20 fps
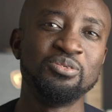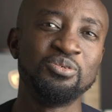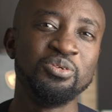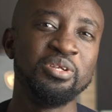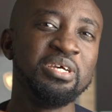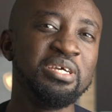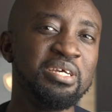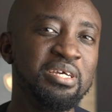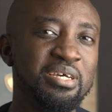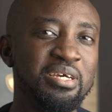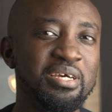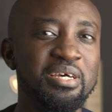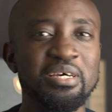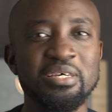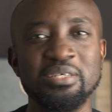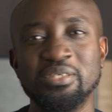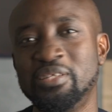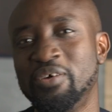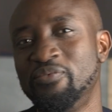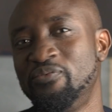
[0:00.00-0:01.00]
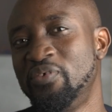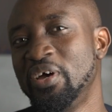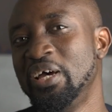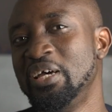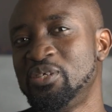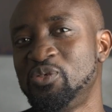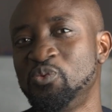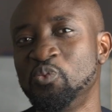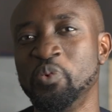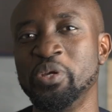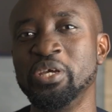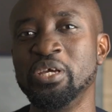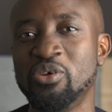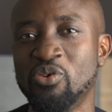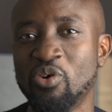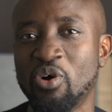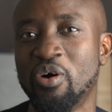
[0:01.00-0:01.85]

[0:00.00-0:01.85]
Today is the first week